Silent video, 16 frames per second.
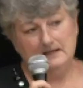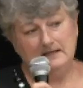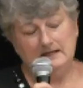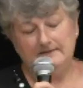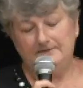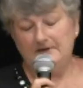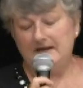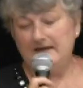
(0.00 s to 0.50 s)

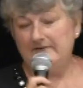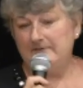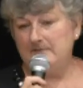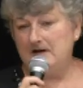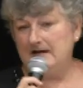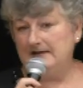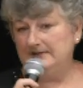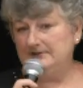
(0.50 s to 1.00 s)
If you have a
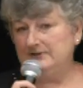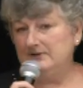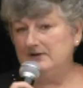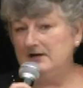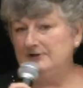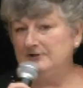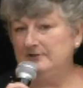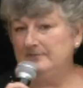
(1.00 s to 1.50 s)
monitor
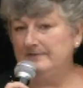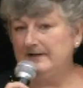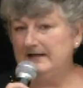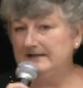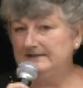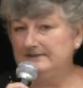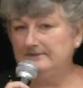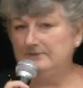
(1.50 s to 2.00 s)
on your
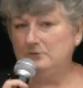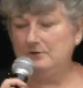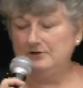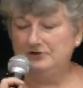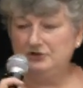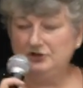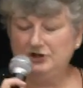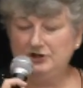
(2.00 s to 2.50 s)
bus, of
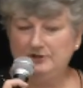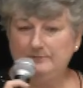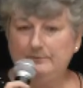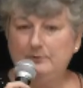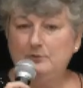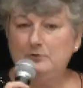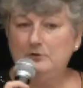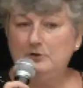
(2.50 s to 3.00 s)
course you're going to
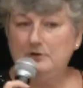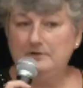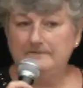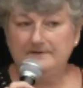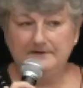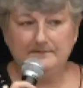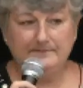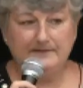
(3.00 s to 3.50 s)
pull
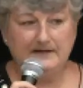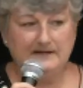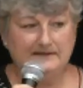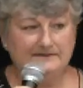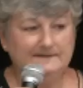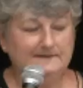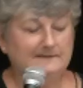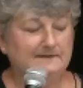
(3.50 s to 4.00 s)
over the
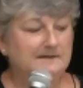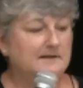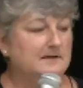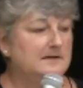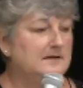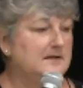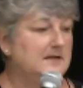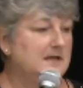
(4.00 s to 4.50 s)
bus.
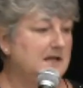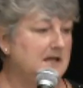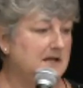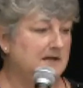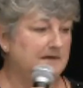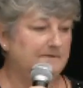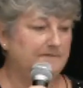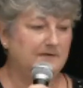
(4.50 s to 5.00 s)

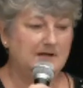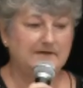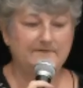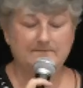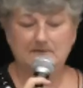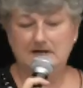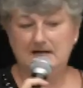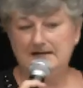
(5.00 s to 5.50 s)
And if you have
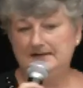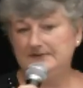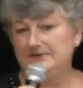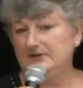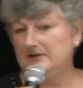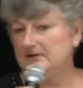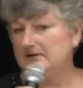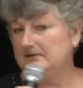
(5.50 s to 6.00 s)
a
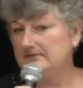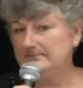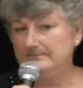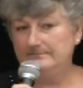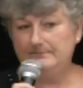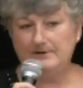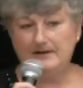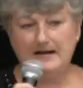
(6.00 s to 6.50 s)
monitor,
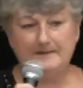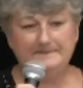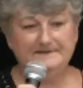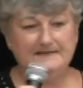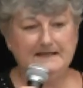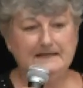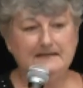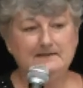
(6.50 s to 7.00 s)
perhaps
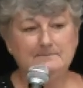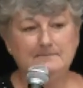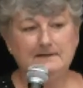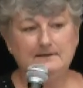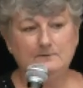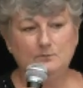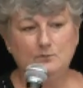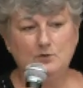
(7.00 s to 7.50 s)
they can
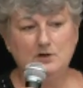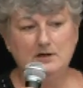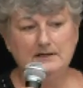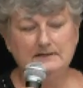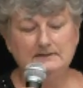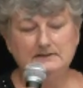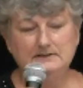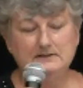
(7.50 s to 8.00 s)
be the
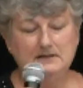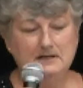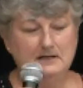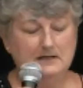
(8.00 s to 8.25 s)
one